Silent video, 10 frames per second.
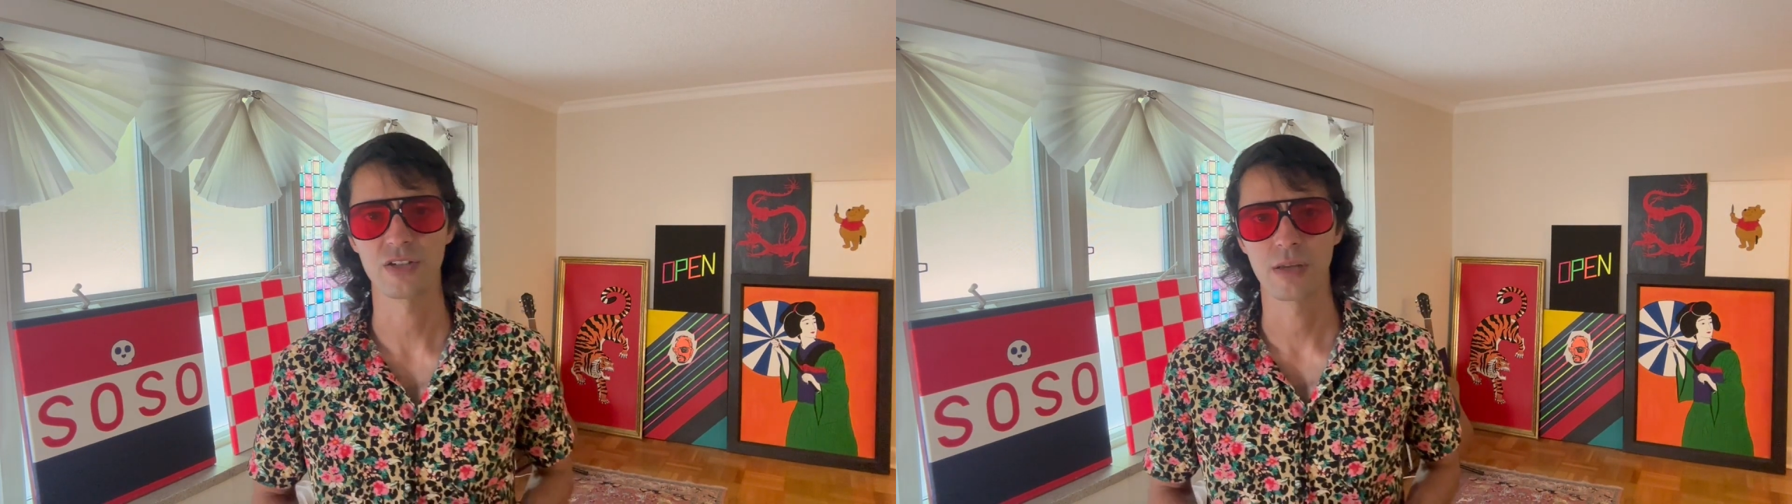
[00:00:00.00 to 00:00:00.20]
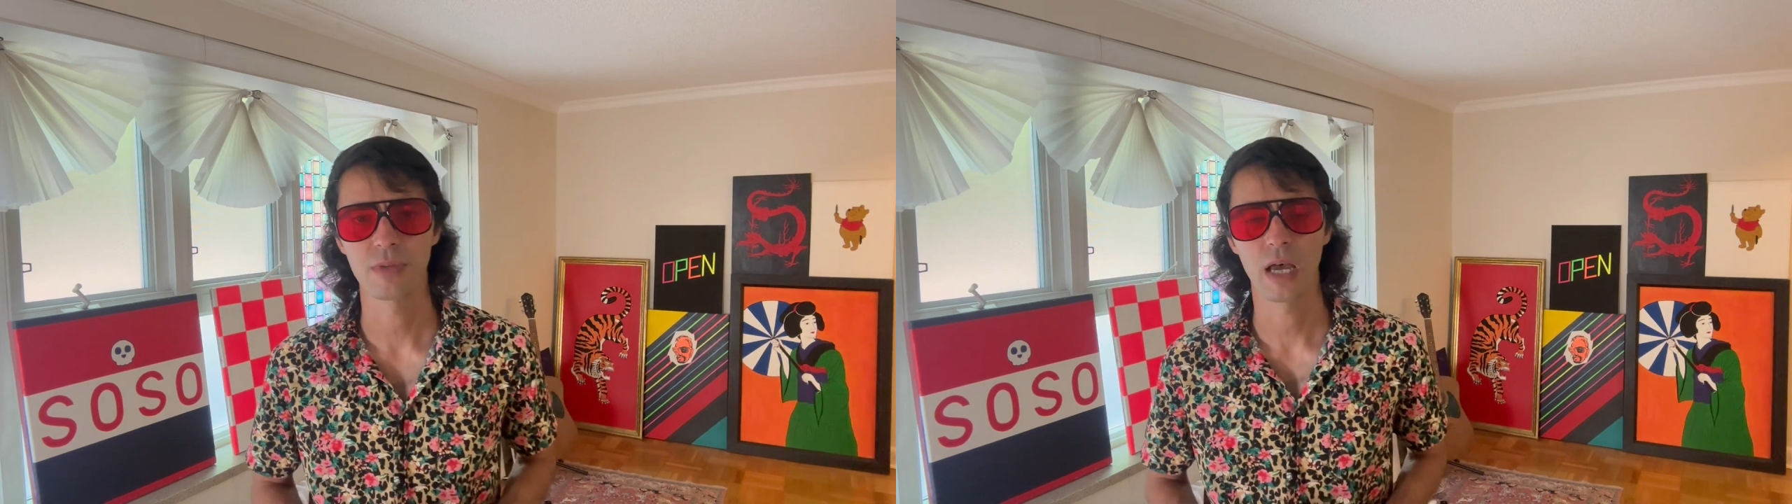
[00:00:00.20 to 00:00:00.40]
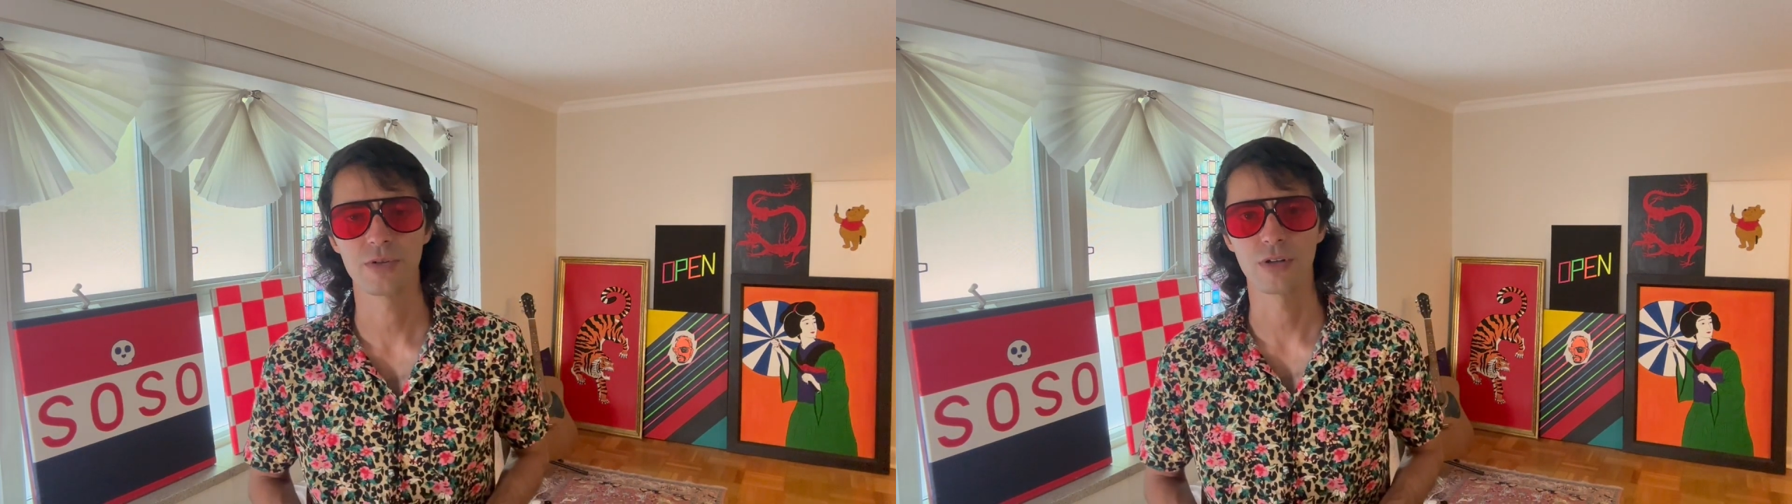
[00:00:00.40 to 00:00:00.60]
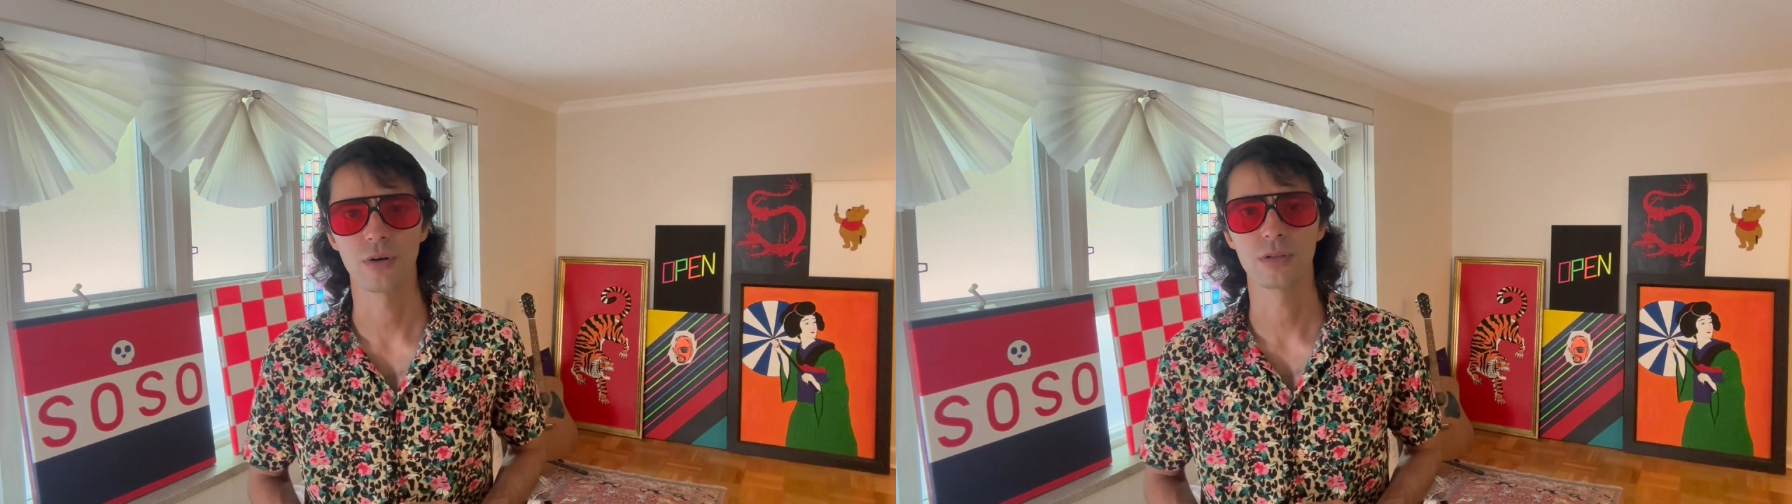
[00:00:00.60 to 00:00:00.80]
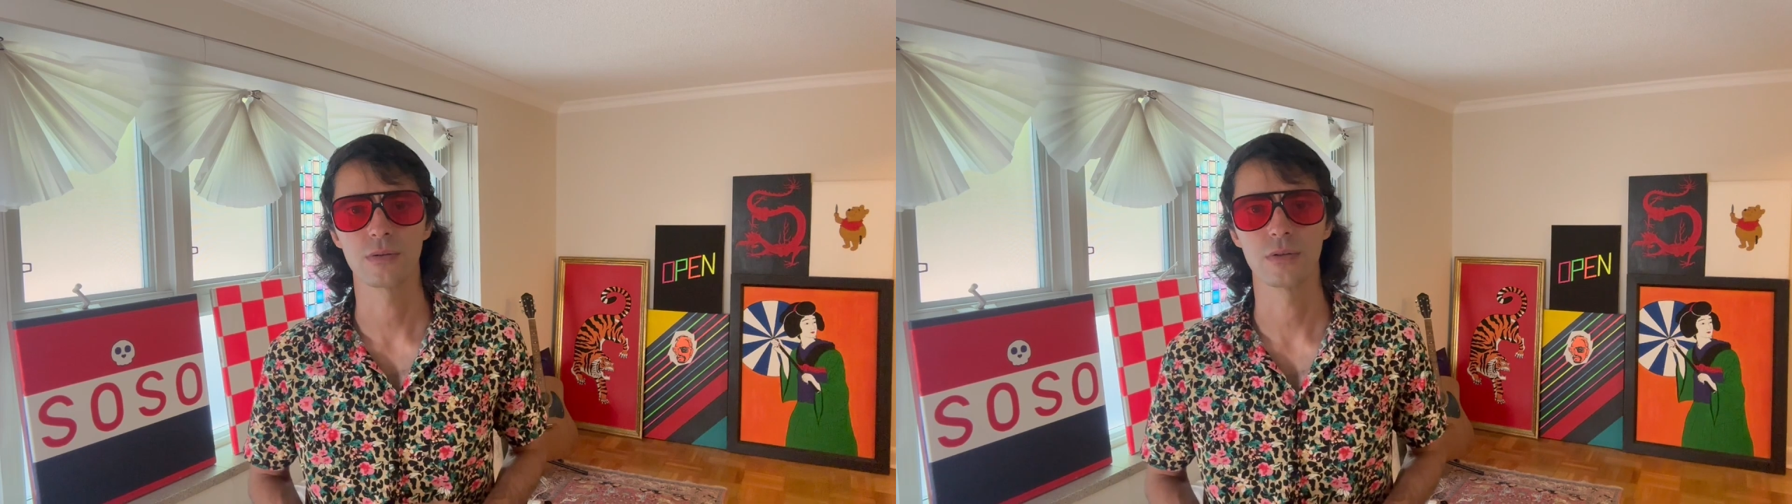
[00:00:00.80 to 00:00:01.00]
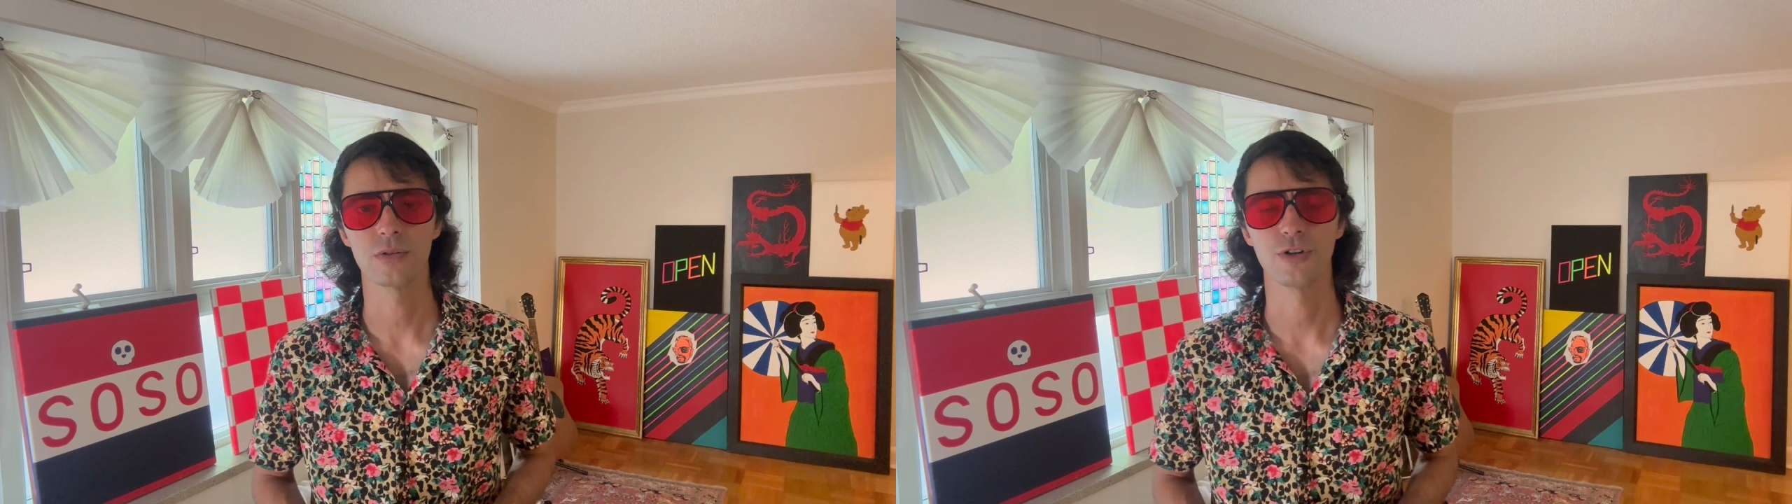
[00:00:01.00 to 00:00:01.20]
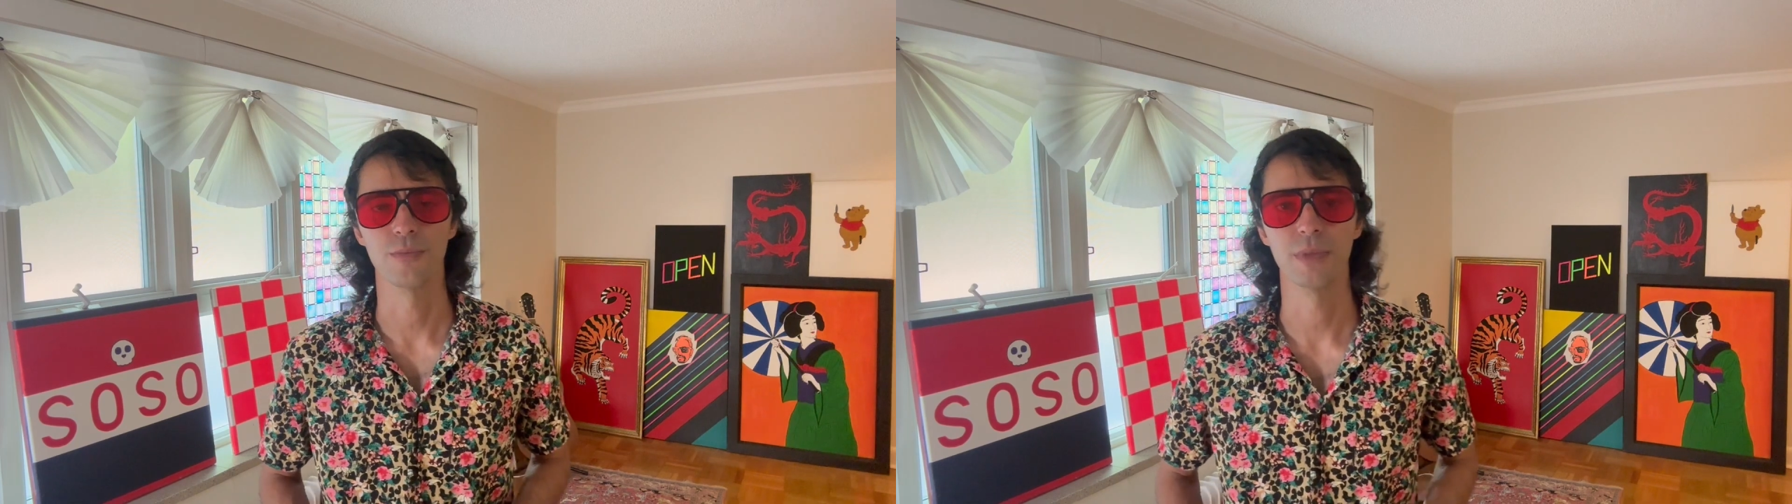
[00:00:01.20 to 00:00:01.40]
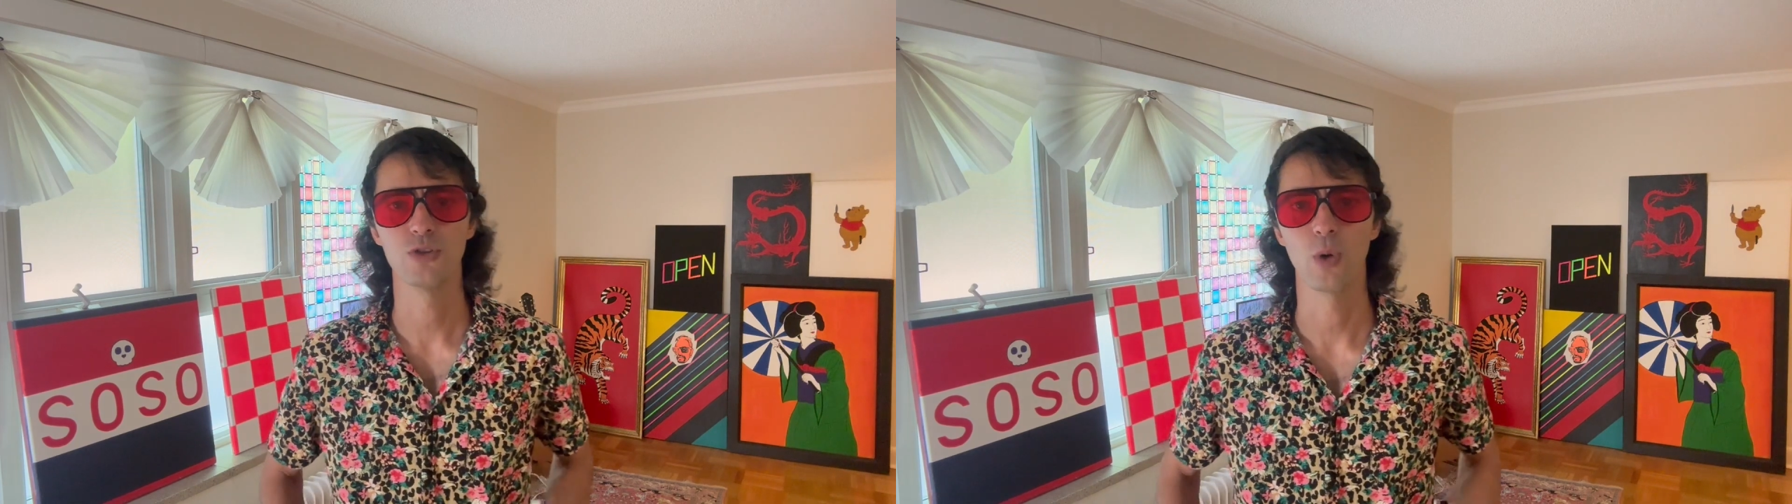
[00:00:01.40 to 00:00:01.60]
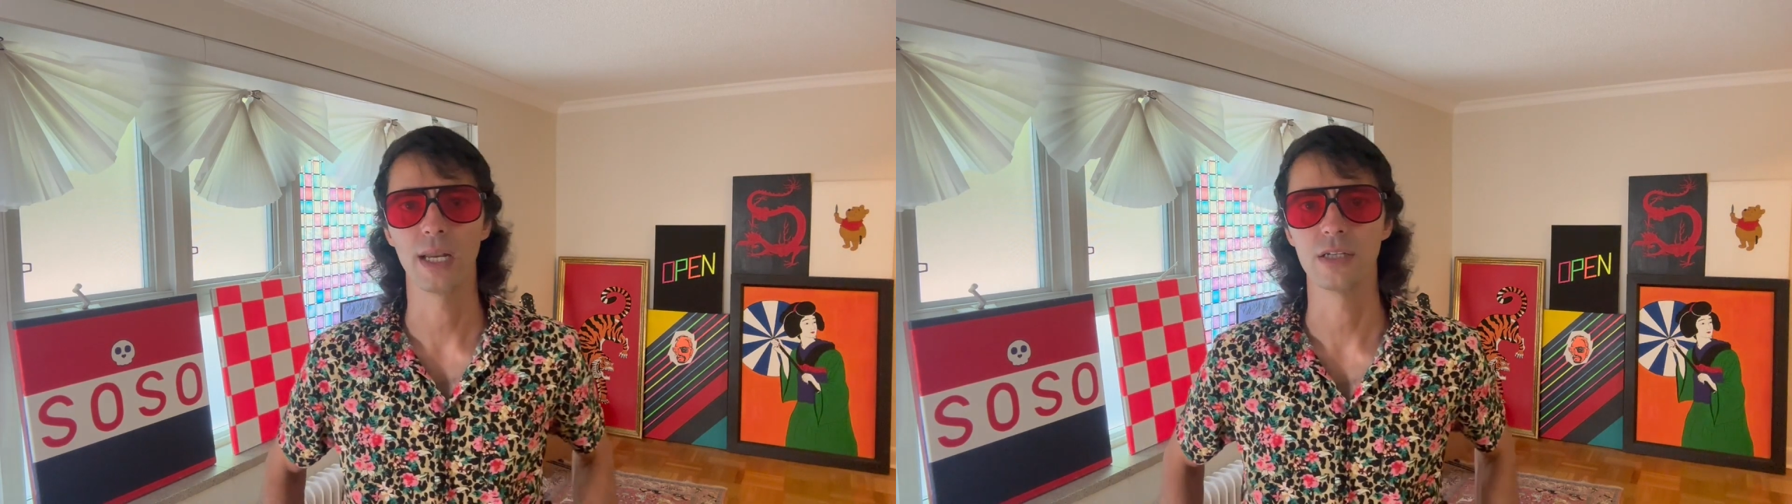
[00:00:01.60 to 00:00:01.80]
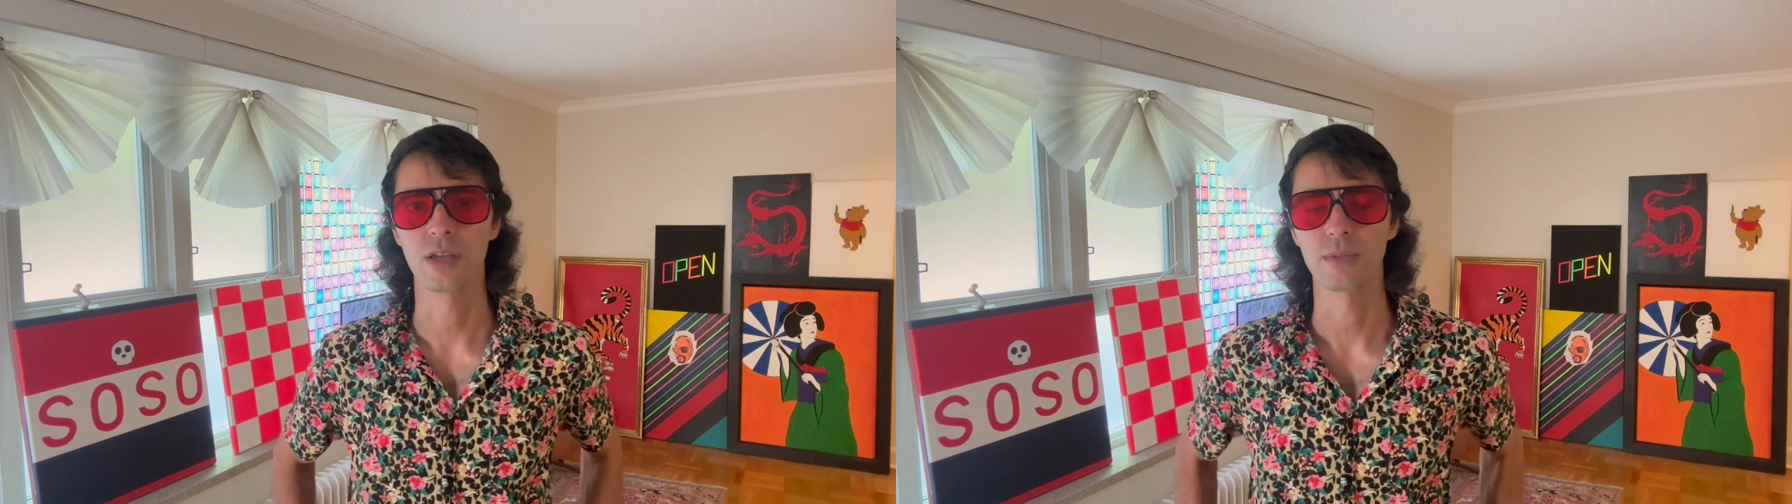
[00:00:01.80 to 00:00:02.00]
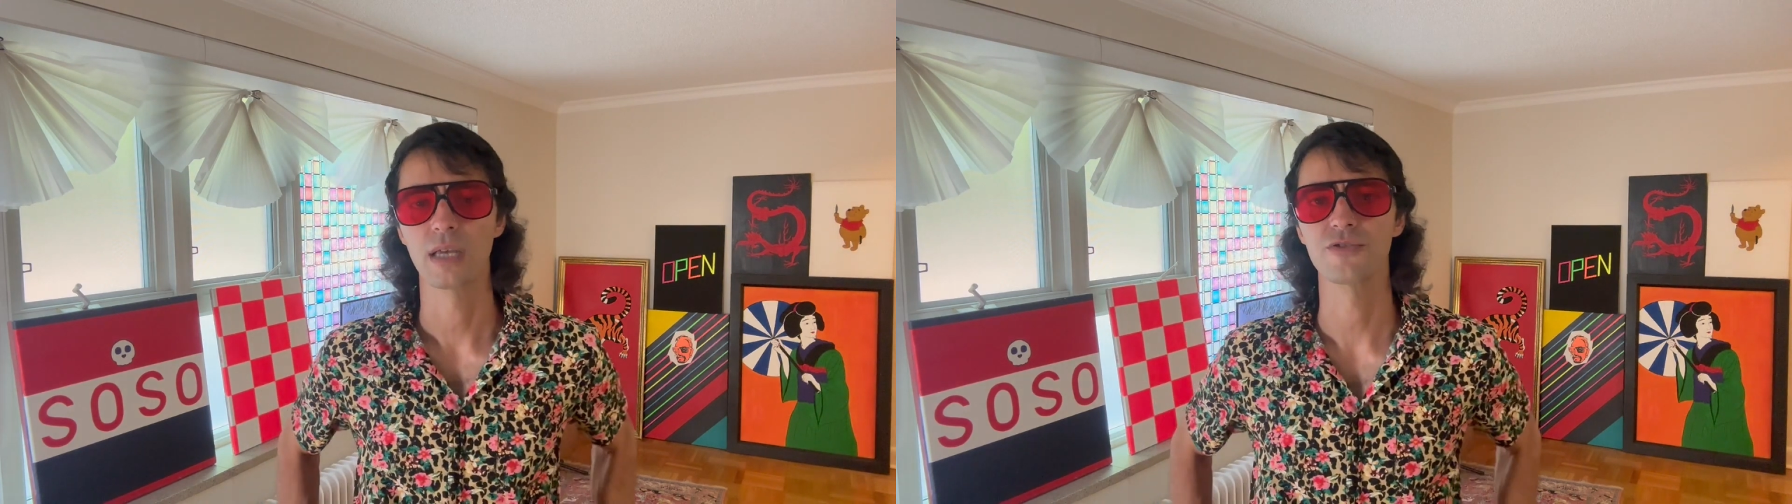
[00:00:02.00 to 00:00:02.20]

Sometimes, it's to your mid-20s, sometimes,